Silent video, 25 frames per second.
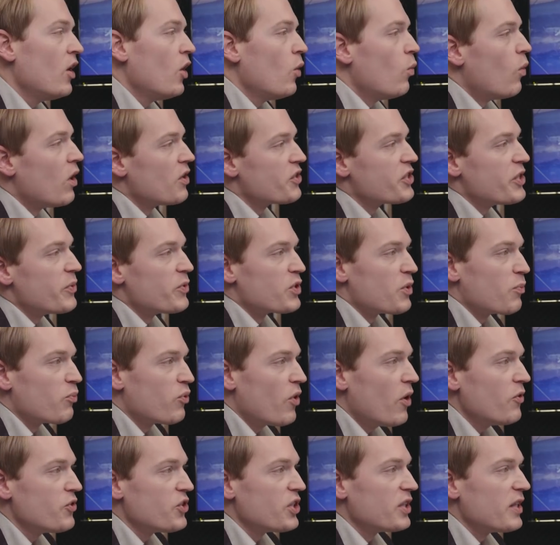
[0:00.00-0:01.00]
whilst he was
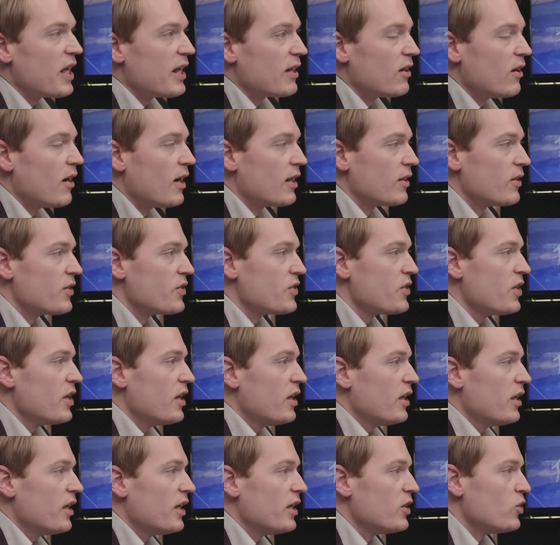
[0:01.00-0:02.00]
approaching that island
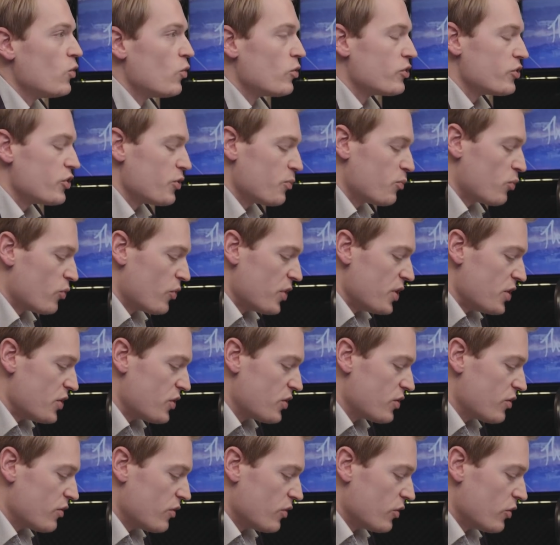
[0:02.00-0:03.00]
in order to
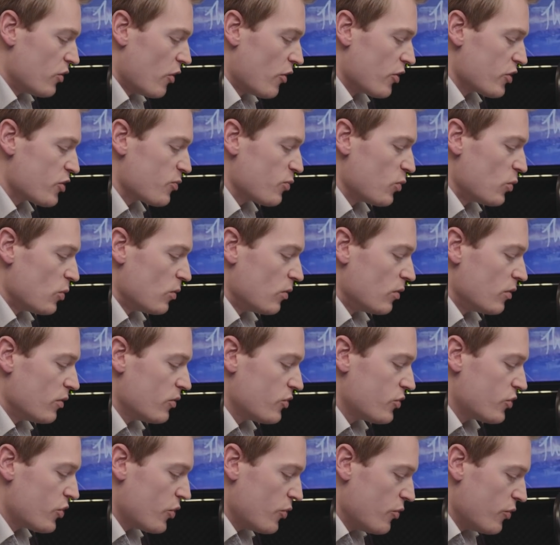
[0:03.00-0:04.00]
preach the gospel
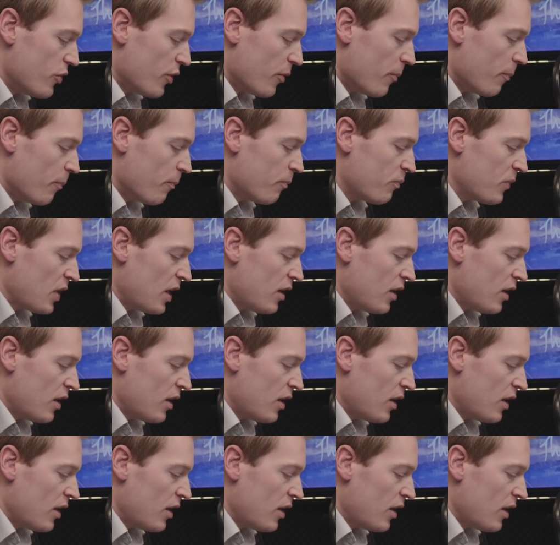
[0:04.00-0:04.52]
to them.